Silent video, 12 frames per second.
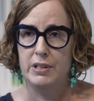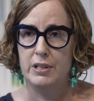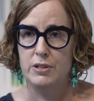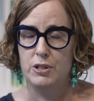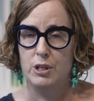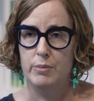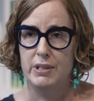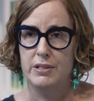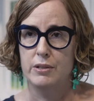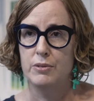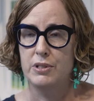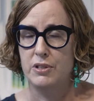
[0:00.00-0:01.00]
with
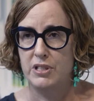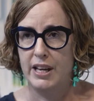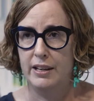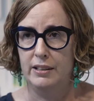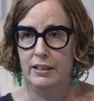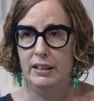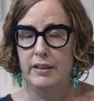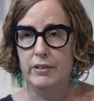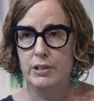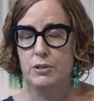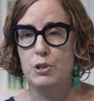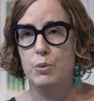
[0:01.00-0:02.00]
consumers, and also Standard
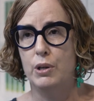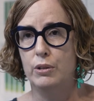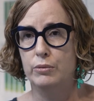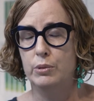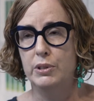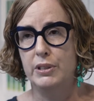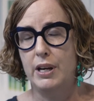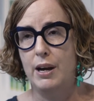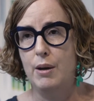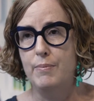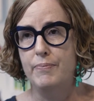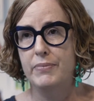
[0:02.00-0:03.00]
11 and 12 would
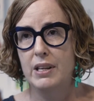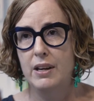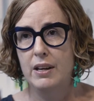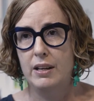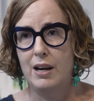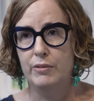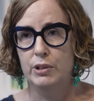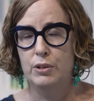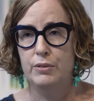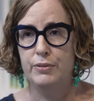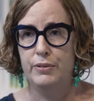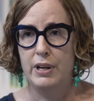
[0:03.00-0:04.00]
um, cover
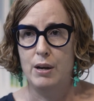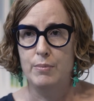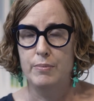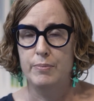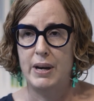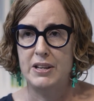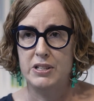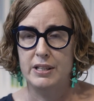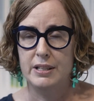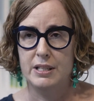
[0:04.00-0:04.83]
off um, patient